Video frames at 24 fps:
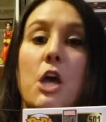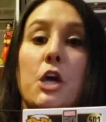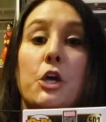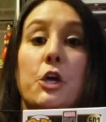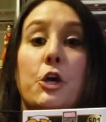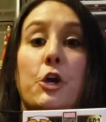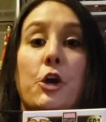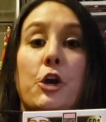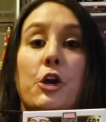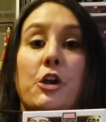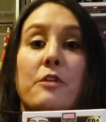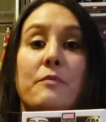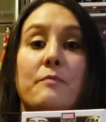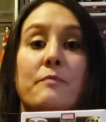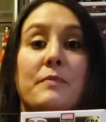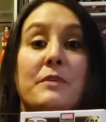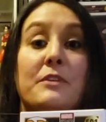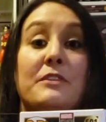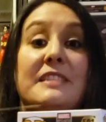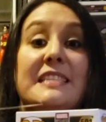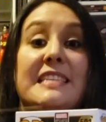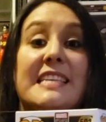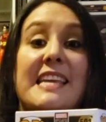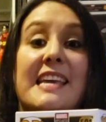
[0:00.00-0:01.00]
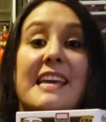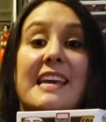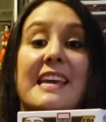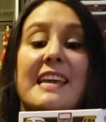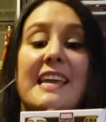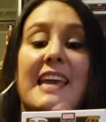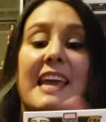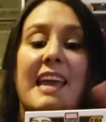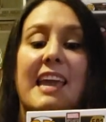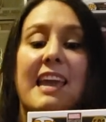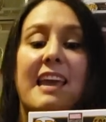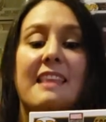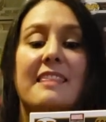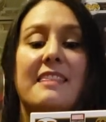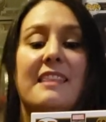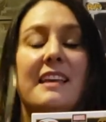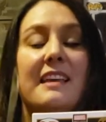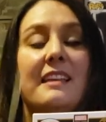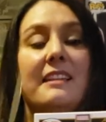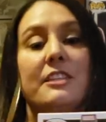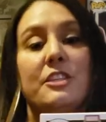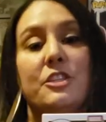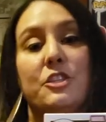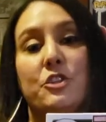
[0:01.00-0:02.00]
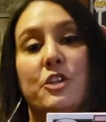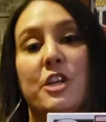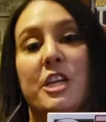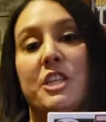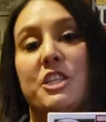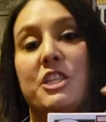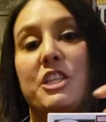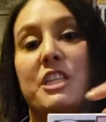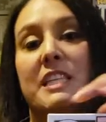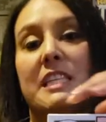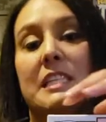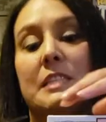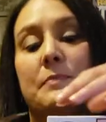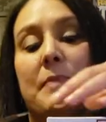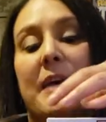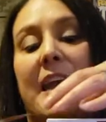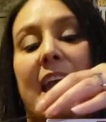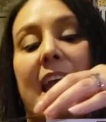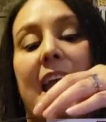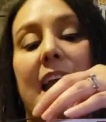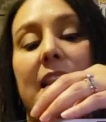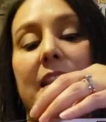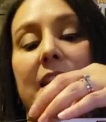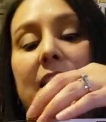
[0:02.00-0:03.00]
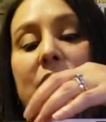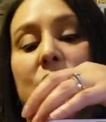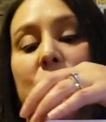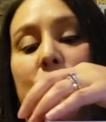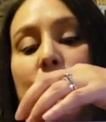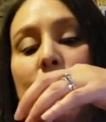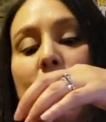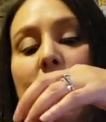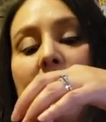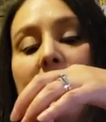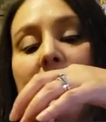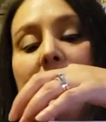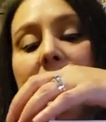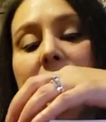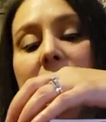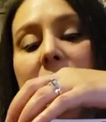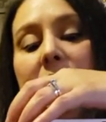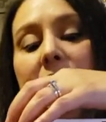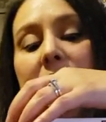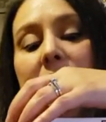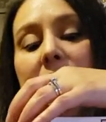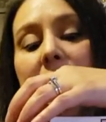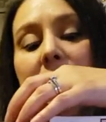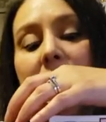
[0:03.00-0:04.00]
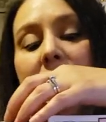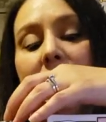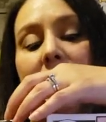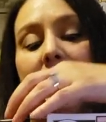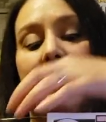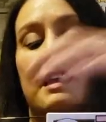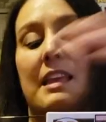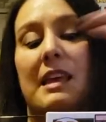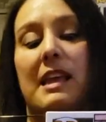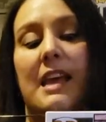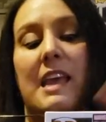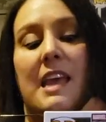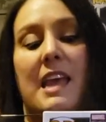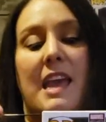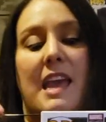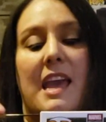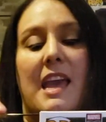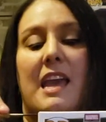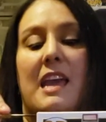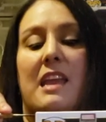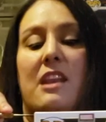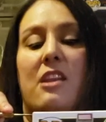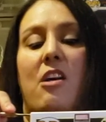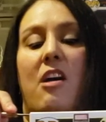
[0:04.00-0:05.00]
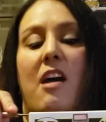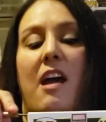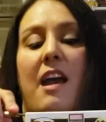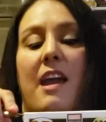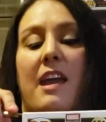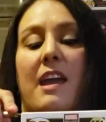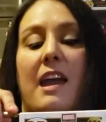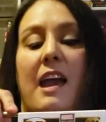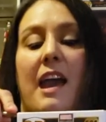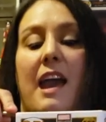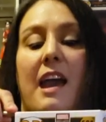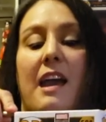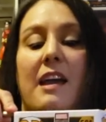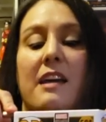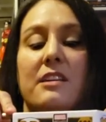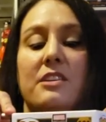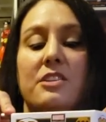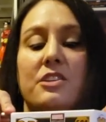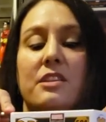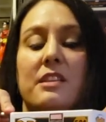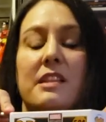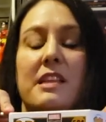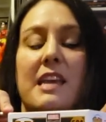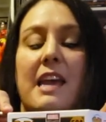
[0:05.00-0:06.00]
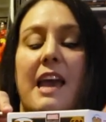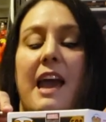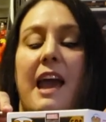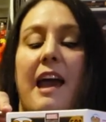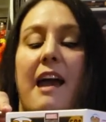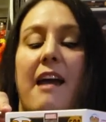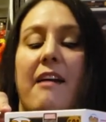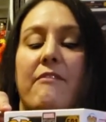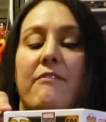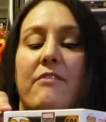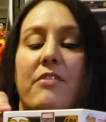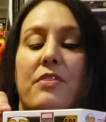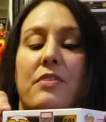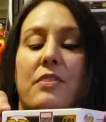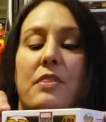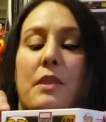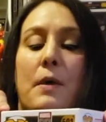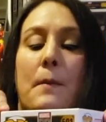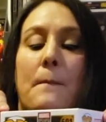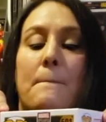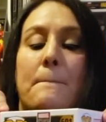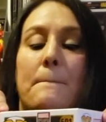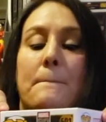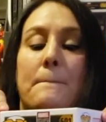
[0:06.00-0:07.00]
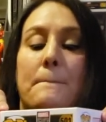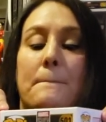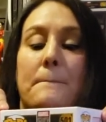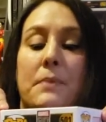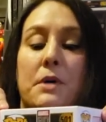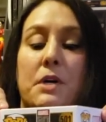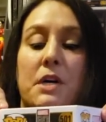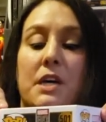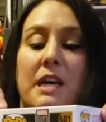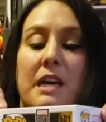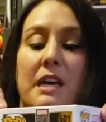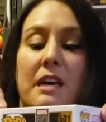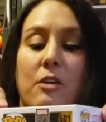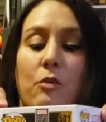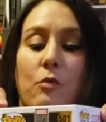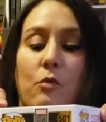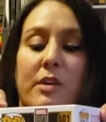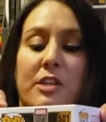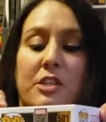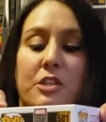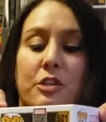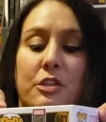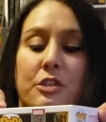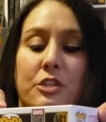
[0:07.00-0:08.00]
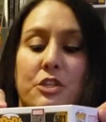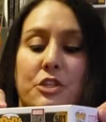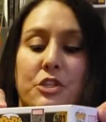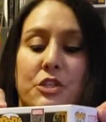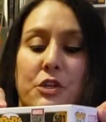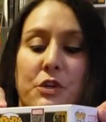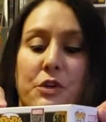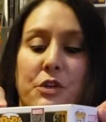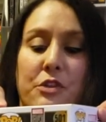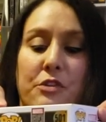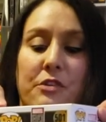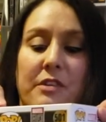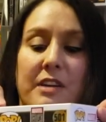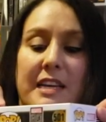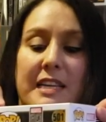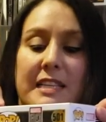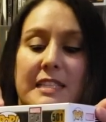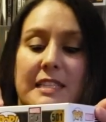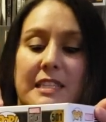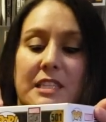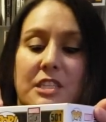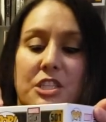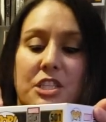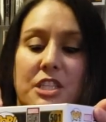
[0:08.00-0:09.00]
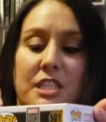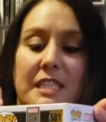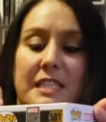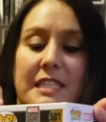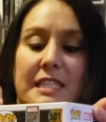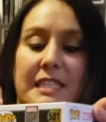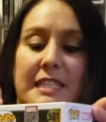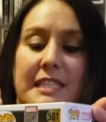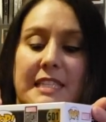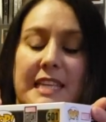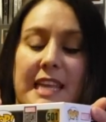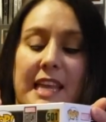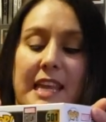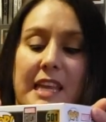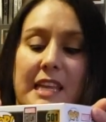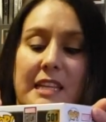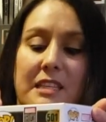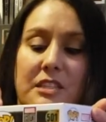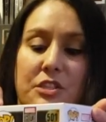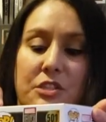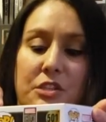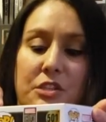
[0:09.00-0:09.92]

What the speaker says: Kurt Busiek, and the illustration is by Alex Ross. And I actually have the book, which I'll show you guys in just a second so